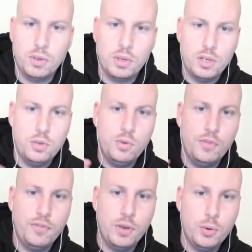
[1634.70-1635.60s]
you
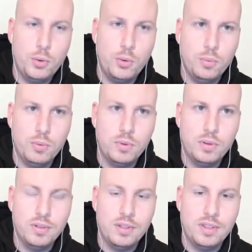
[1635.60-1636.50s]
reveal
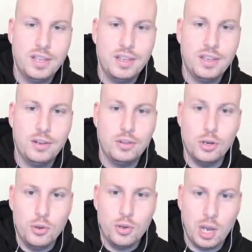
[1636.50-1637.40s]
the
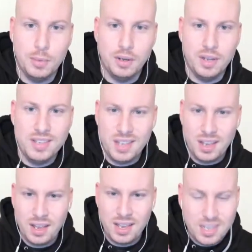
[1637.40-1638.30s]
newcomer? Is
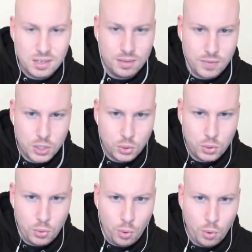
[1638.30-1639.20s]
it
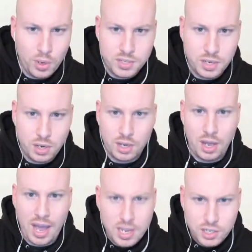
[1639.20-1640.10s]
individual, or is it like an
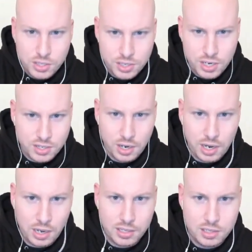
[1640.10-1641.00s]
agency? Is it a
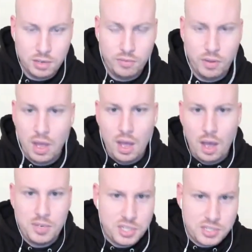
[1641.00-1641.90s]
collective?
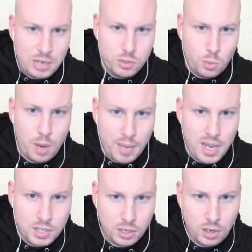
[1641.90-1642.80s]
Because it sounds quite
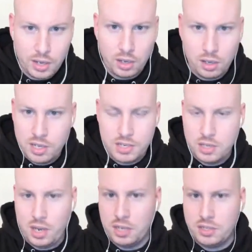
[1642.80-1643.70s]
major. Like, is
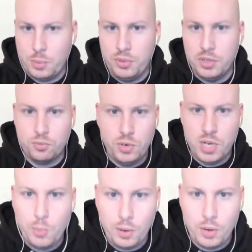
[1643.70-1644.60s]
it like someone that's
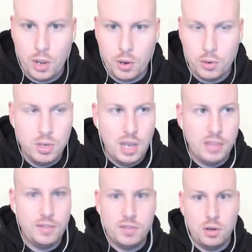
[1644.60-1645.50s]
really well known
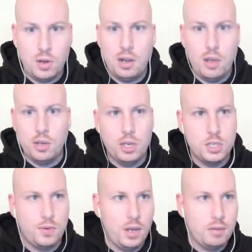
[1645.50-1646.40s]
and they've done like
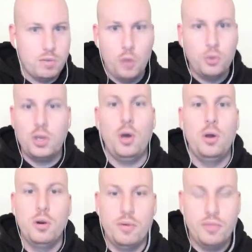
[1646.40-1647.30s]
logos for like
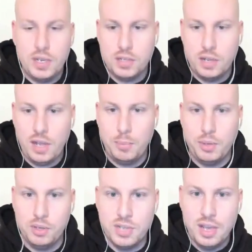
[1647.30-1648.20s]
Coca-Cola and things like that?
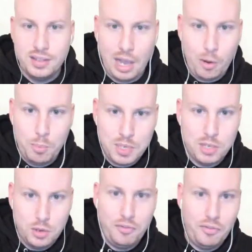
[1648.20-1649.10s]
Because that would be
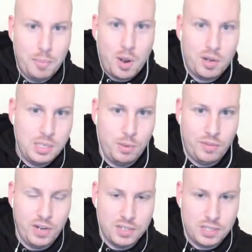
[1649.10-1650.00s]
good for marketing
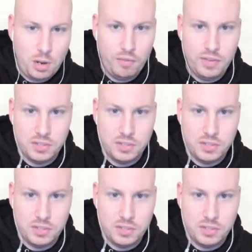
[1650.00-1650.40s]
within itself. If